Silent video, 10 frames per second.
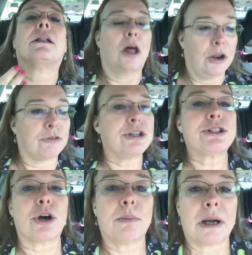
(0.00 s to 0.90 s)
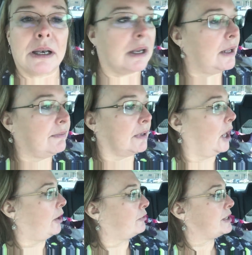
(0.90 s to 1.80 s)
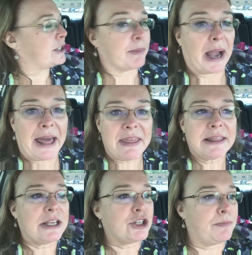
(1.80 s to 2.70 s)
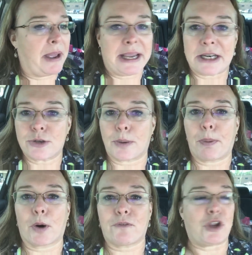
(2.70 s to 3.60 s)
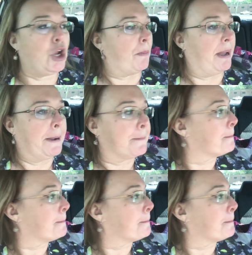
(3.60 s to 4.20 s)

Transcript: Laundry soap. I love laundry soap. I think they should make it into a perfume.